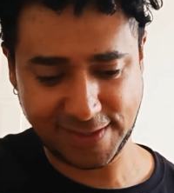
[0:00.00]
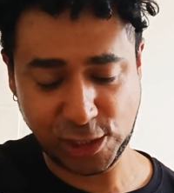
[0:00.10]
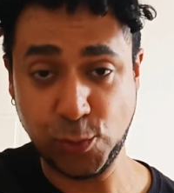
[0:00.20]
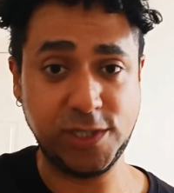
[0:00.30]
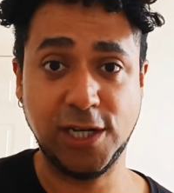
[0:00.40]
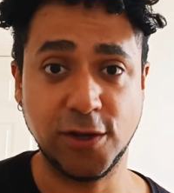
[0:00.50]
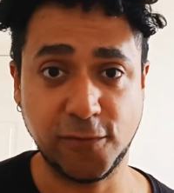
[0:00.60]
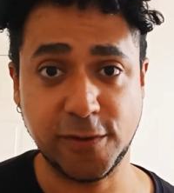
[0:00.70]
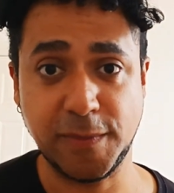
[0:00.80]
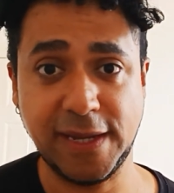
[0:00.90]
she was in
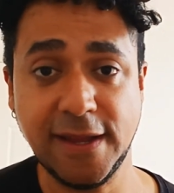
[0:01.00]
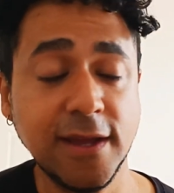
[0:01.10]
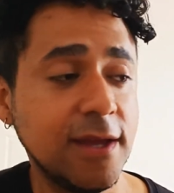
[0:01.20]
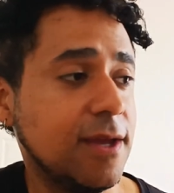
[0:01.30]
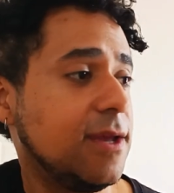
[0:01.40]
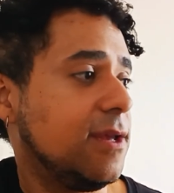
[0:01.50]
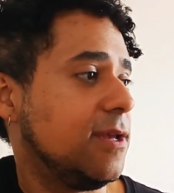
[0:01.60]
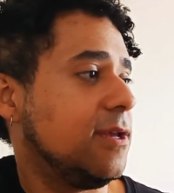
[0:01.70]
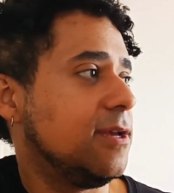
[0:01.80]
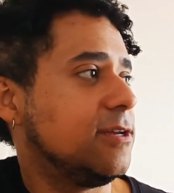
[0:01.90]
love with me.
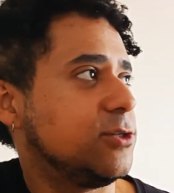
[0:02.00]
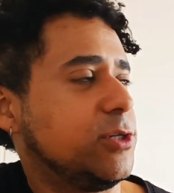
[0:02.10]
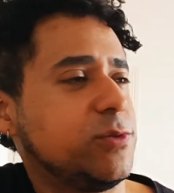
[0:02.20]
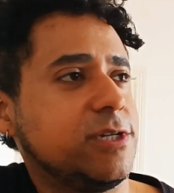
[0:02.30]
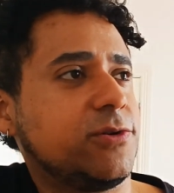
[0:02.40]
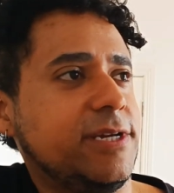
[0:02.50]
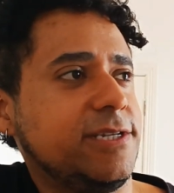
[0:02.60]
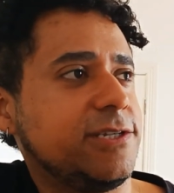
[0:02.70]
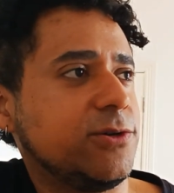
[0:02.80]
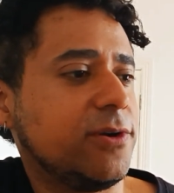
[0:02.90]
So it was a
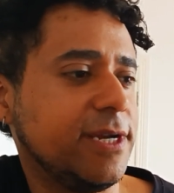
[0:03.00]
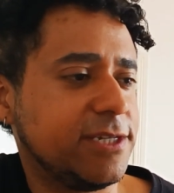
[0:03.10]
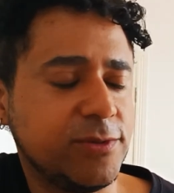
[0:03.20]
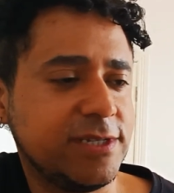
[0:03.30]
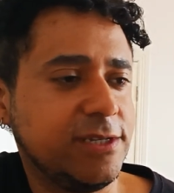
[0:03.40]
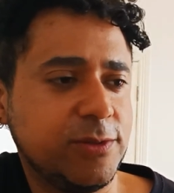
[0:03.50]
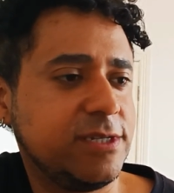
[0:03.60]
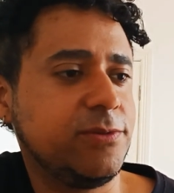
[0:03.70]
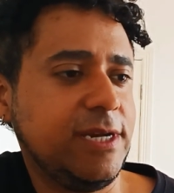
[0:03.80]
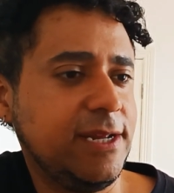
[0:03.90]
crazy story. It
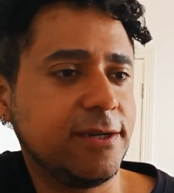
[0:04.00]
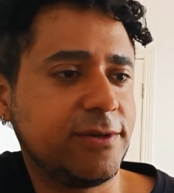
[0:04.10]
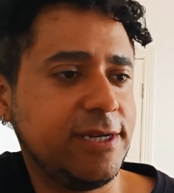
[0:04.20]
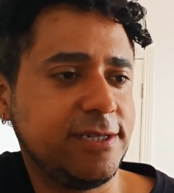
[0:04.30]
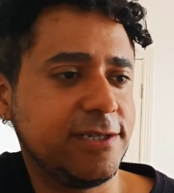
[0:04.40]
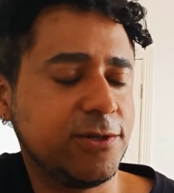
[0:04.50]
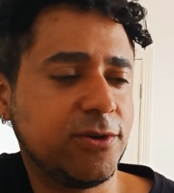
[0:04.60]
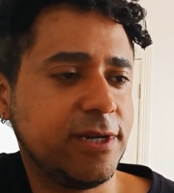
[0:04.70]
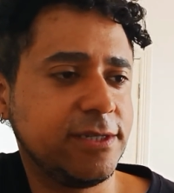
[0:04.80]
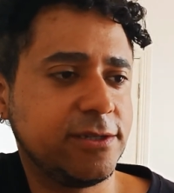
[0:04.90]
was really a crazy
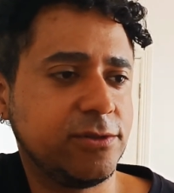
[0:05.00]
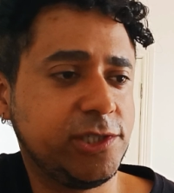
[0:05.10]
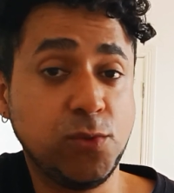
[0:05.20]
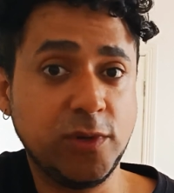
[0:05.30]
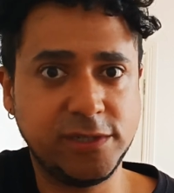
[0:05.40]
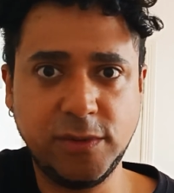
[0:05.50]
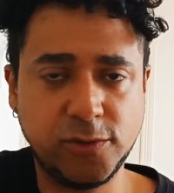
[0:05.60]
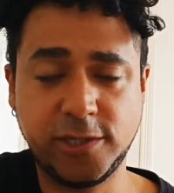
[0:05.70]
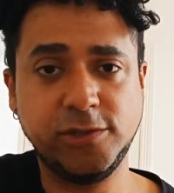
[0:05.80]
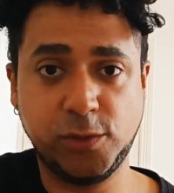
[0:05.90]
story. So she wasn't in
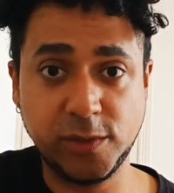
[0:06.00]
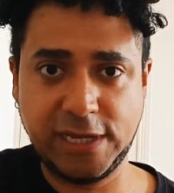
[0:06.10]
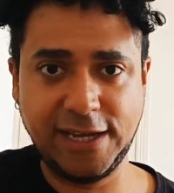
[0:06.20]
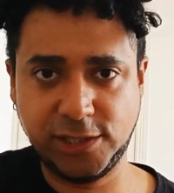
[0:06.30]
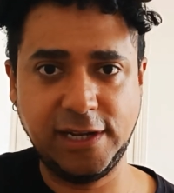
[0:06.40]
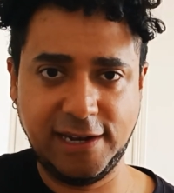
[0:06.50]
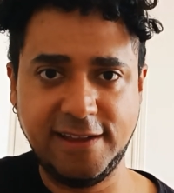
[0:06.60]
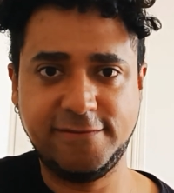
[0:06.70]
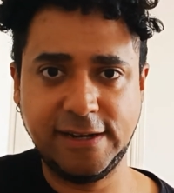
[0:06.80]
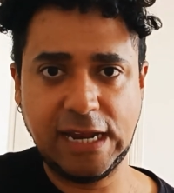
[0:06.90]
Brazil. She was actually
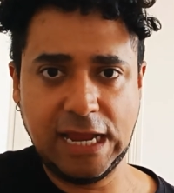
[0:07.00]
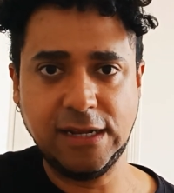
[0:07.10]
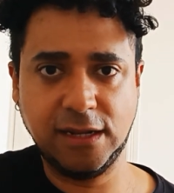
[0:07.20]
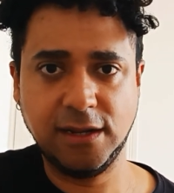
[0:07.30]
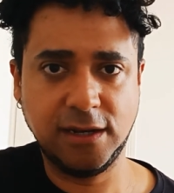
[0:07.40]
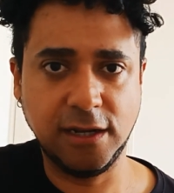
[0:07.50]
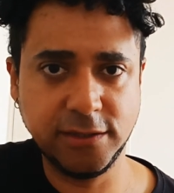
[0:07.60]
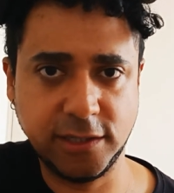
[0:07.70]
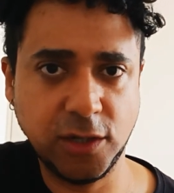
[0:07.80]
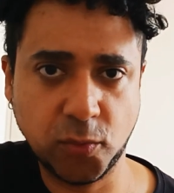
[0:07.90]
living in
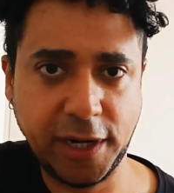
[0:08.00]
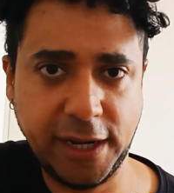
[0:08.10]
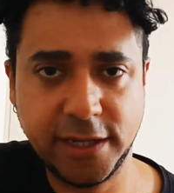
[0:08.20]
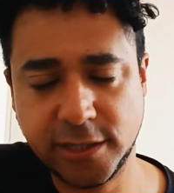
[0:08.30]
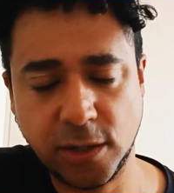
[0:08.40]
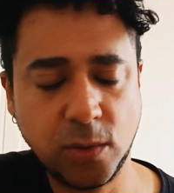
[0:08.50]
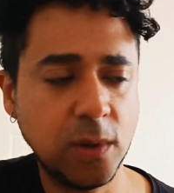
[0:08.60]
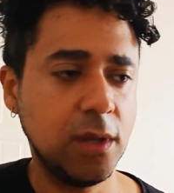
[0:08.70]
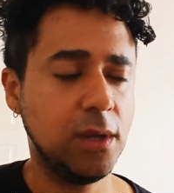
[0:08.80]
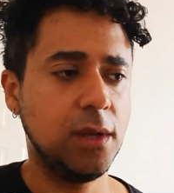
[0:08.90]
London already.
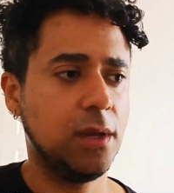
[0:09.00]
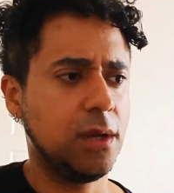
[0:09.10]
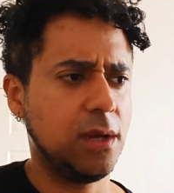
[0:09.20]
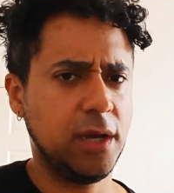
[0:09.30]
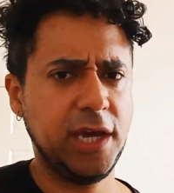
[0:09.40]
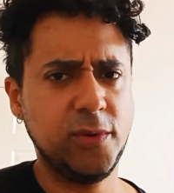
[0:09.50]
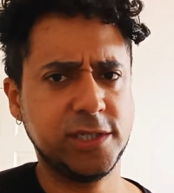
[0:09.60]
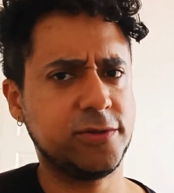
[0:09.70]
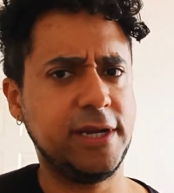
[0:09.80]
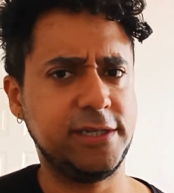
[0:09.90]
So it
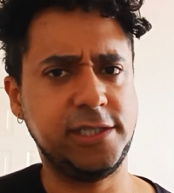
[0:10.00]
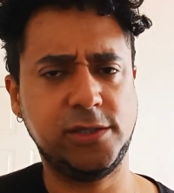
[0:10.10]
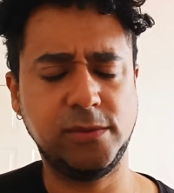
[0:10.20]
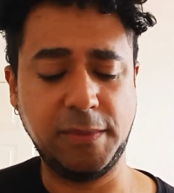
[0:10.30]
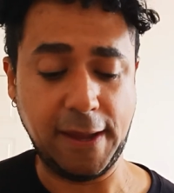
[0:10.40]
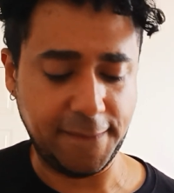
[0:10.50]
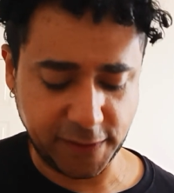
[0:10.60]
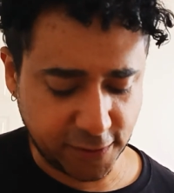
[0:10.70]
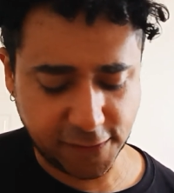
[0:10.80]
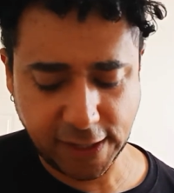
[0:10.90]
was crazy.
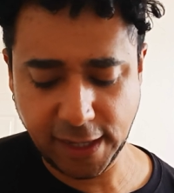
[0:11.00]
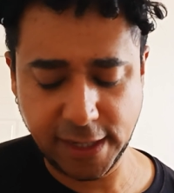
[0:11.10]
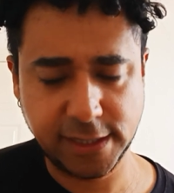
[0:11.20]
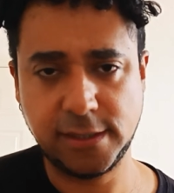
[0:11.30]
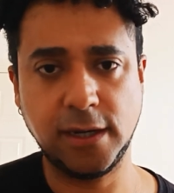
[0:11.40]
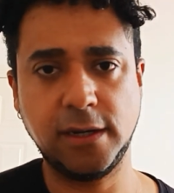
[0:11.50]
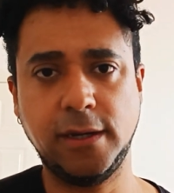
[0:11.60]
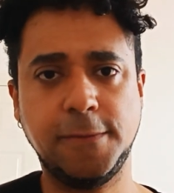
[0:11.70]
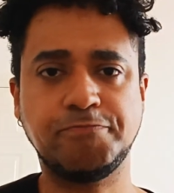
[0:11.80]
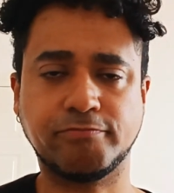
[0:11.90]
The thing is,
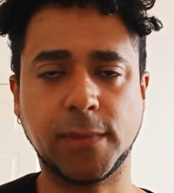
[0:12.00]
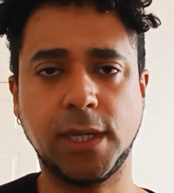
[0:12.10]
I